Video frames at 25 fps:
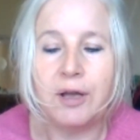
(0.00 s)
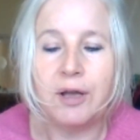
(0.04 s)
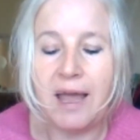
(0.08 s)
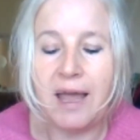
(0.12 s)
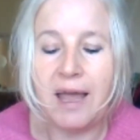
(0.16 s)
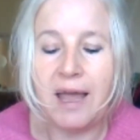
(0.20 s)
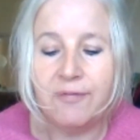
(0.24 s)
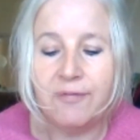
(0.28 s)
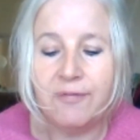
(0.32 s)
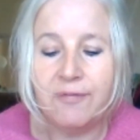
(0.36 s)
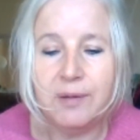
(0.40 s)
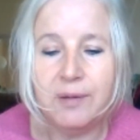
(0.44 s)

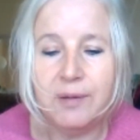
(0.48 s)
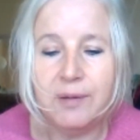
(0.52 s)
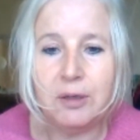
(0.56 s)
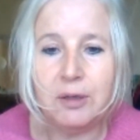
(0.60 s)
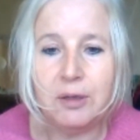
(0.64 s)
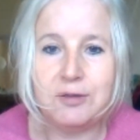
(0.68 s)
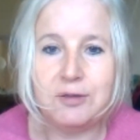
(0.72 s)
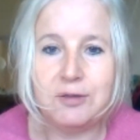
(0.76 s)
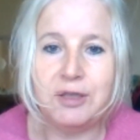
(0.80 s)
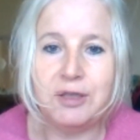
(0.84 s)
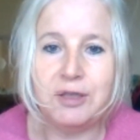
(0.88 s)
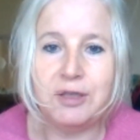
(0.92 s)
every
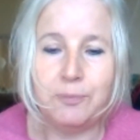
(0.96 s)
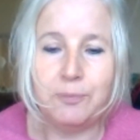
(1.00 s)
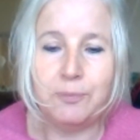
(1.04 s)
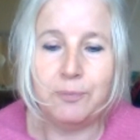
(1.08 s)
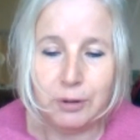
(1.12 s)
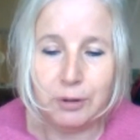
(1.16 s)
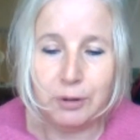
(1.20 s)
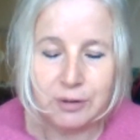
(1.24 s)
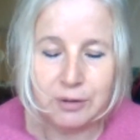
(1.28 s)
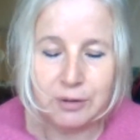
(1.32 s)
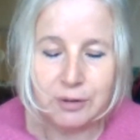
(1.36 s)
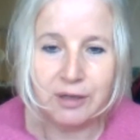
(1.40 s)

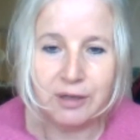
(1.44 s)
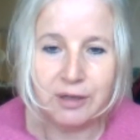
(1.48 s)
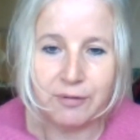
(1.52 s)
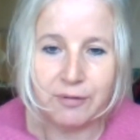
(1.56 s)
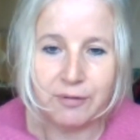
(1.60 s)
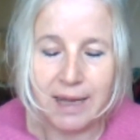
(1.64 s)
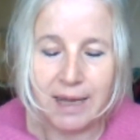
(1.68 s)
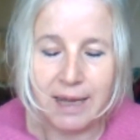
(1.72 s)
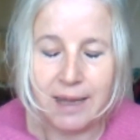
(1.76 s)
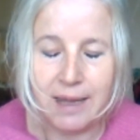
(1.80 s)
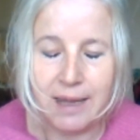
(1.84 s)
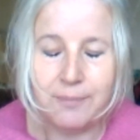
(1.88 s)
beauty
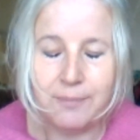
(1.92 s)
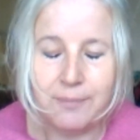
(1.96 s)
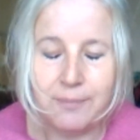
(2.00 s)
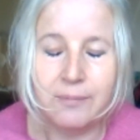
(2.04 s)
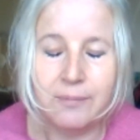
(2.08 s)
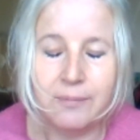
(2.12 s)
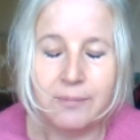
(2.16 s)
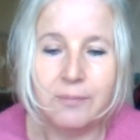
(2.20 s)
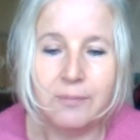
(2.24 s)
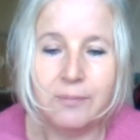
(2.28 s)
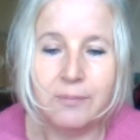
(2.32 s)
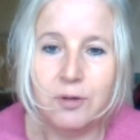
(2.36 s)
cream
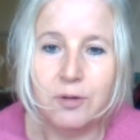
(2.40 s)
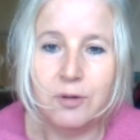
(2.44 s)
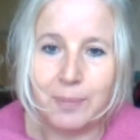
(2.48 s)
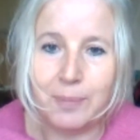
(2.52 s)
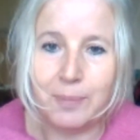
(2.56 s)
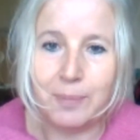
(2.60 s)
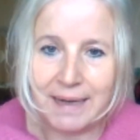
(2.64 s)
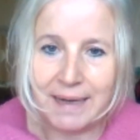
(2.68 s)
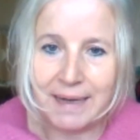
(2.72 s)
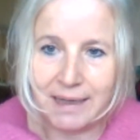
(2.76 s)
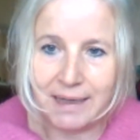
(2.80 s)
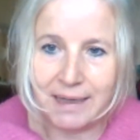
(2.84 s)
on the
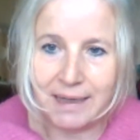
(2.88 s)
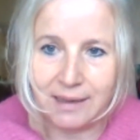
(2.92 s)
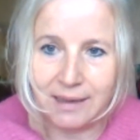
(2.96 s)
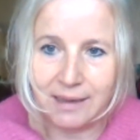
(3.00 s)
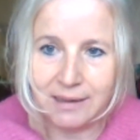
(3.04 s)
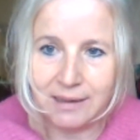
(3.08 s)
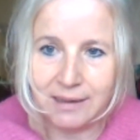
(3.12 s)
planet,